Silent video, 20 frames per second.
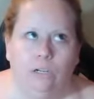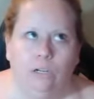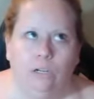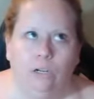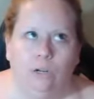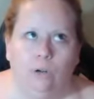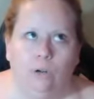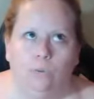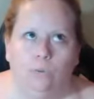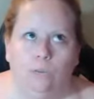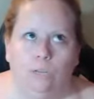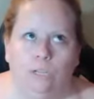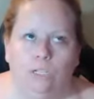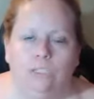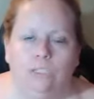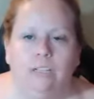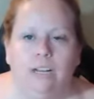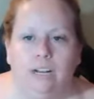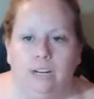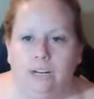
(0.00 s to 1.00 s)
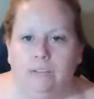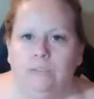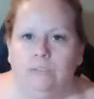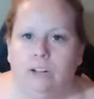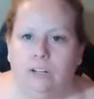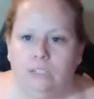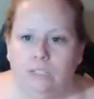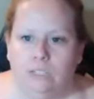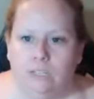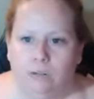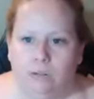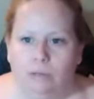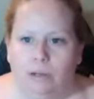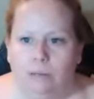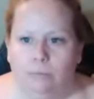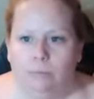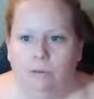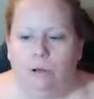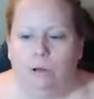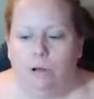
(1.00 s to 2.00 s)
you know, these negative thoughts that come
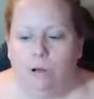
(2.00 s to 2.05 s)
up.